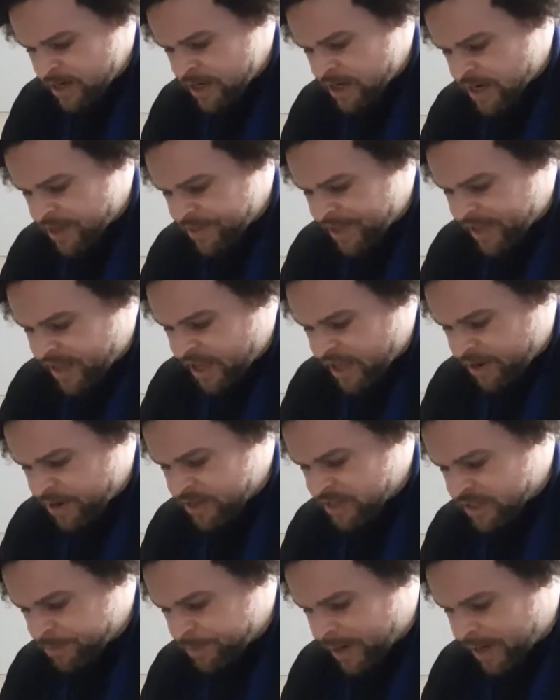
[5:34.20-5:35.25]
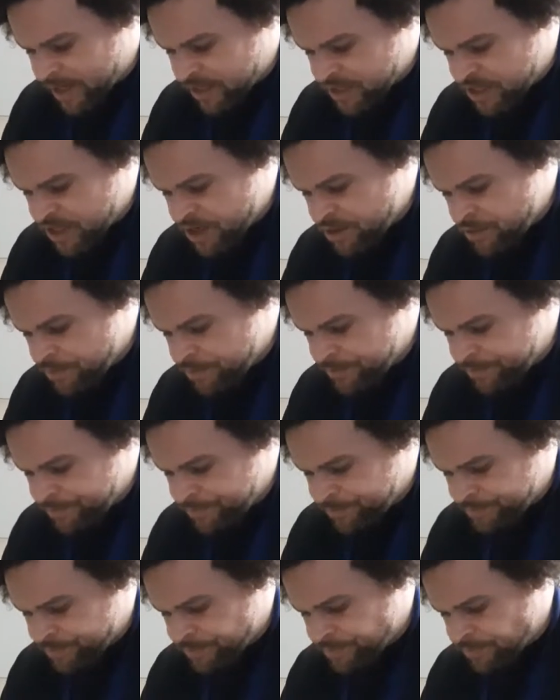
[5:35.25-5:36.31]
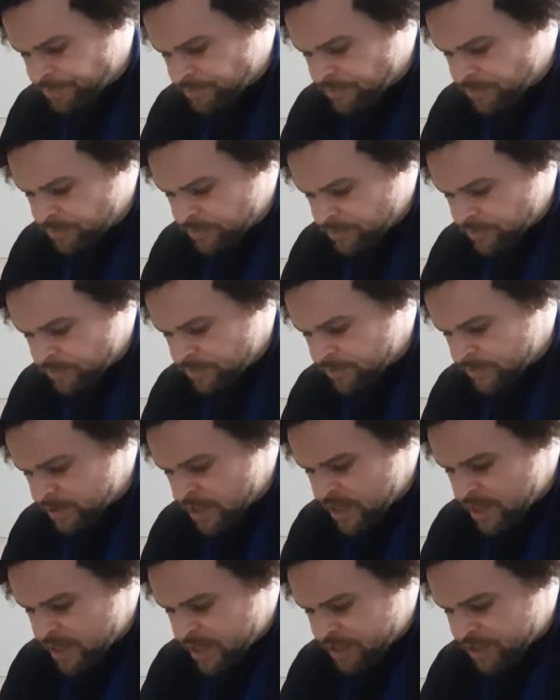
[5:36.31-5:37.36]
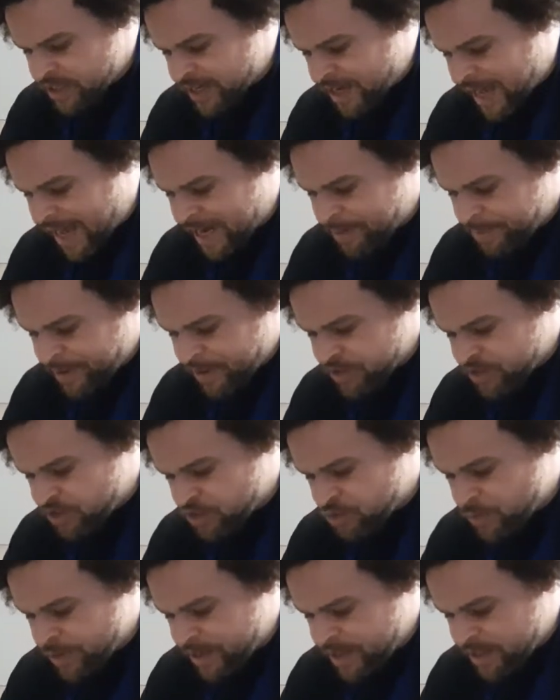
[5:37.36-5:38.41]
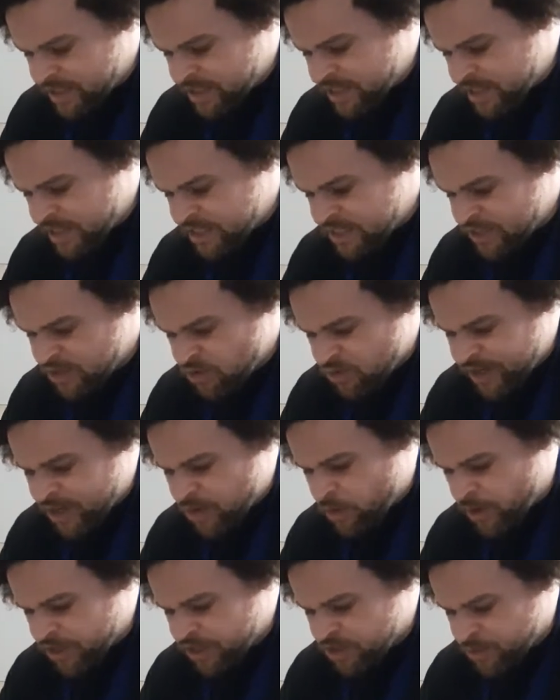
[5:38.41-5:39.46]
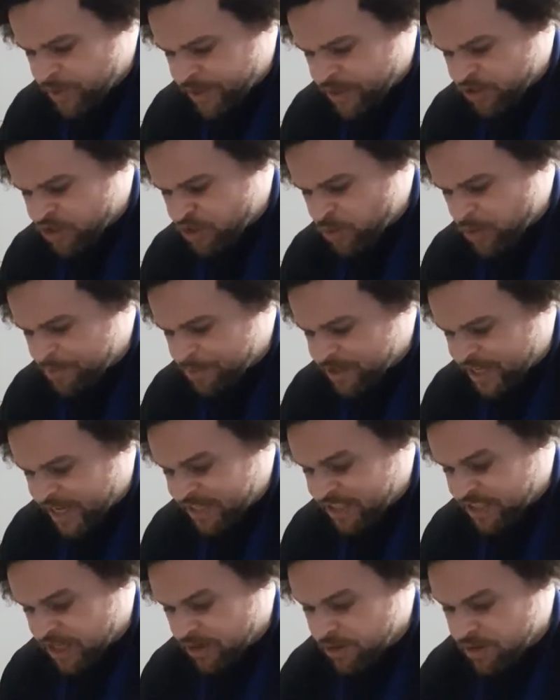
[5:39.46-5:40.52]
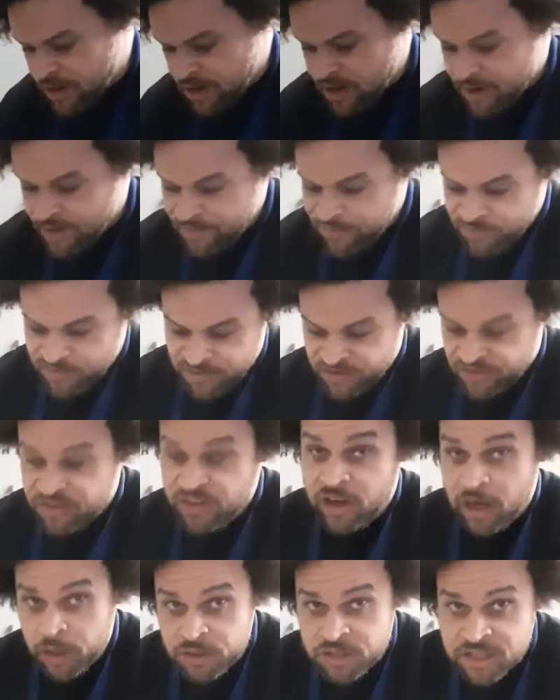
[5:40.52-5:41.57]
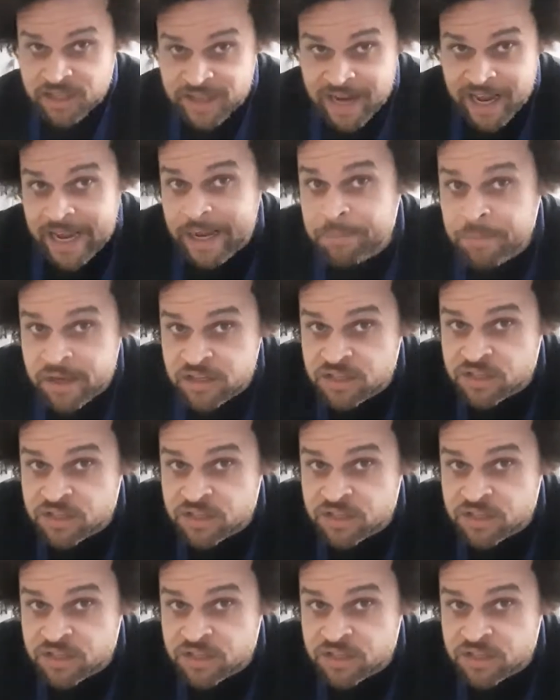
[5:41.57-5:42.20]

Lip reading: And they can go into the pan too. Just going to add a bit of sweetness to this. It's already quite sweet because sweet potato, the clues in the name, is